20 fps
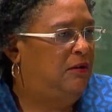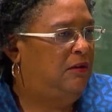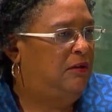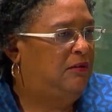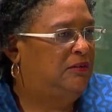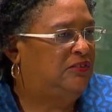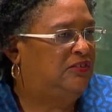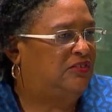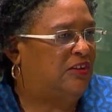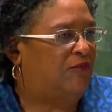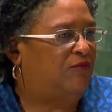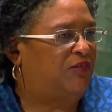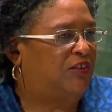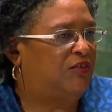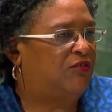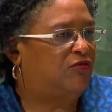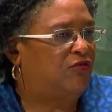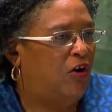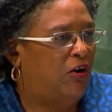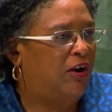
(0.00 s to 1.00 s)

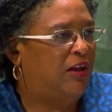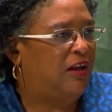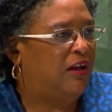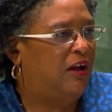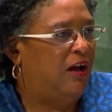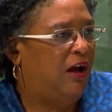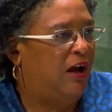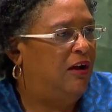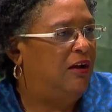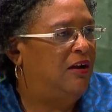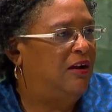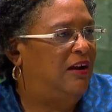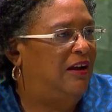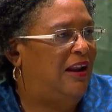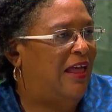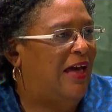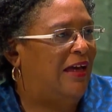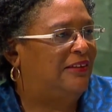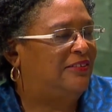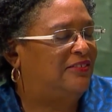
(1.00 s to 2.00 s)
suffered chronic hunger
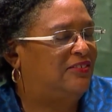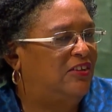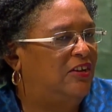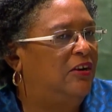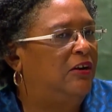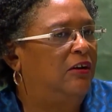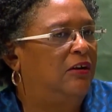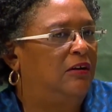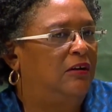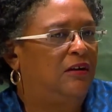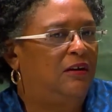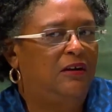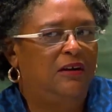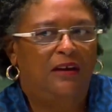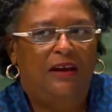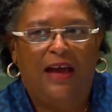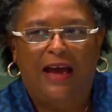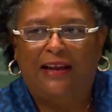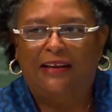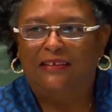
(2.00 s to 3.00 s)
last year
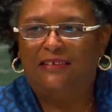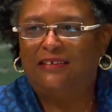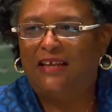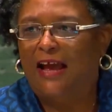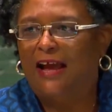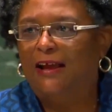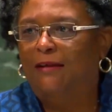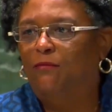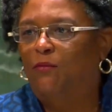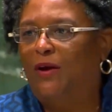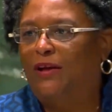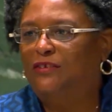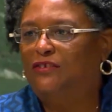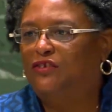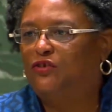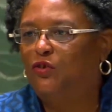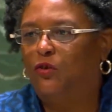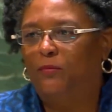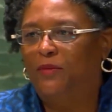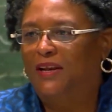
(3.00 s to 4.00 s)
at a time when
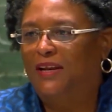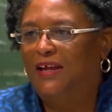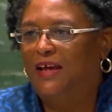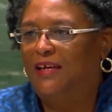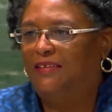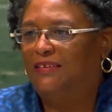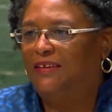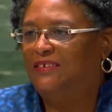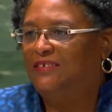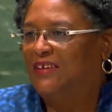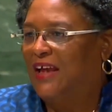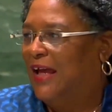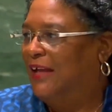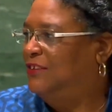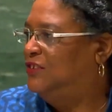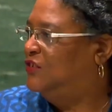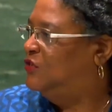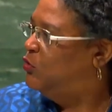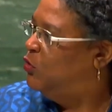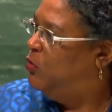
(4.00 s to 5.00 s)
so many others
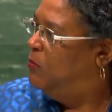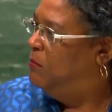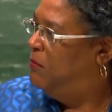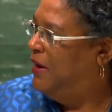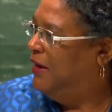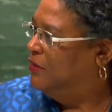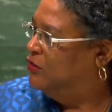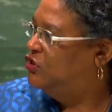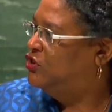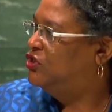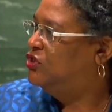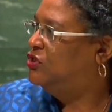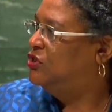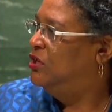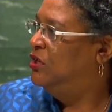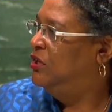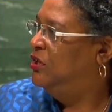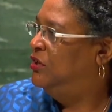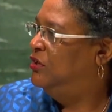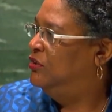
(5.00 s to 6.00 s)
had so much
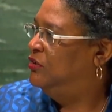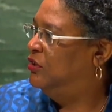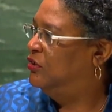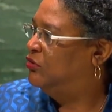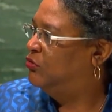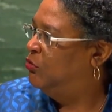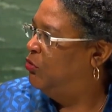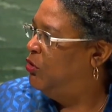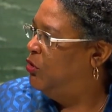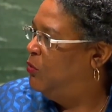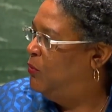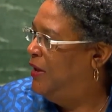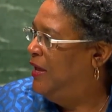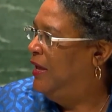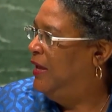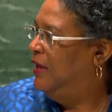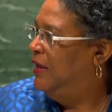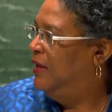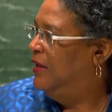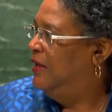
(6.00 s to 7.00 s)
to throw
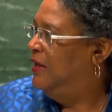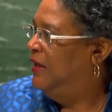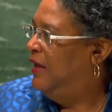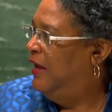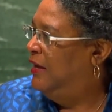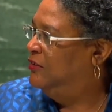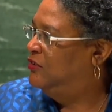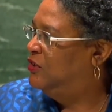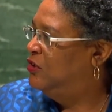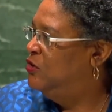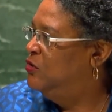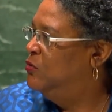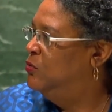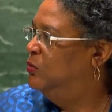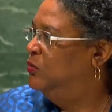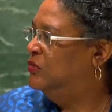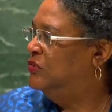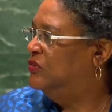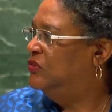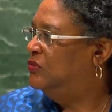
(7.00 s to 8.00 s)
away and to
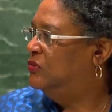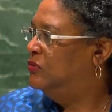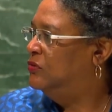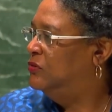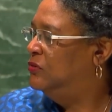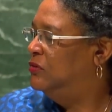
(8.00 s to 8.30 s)
use.